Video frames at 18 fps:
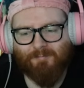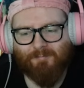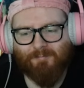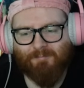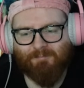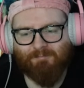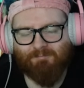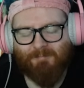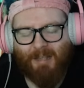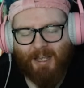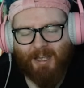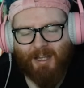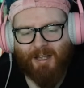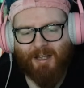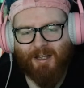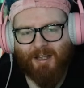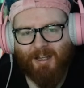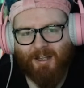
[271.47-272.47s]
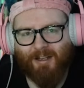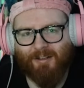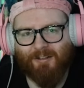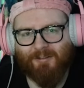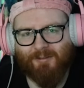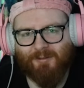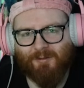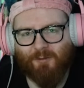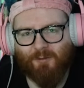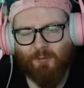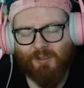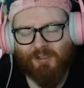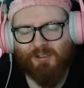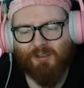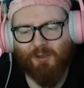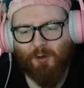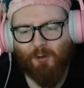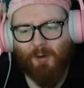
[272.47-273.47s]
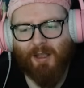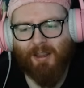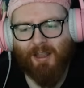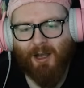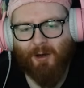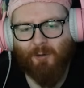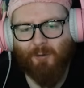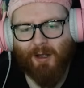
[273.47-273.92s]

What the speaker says: Yeah. We saw where that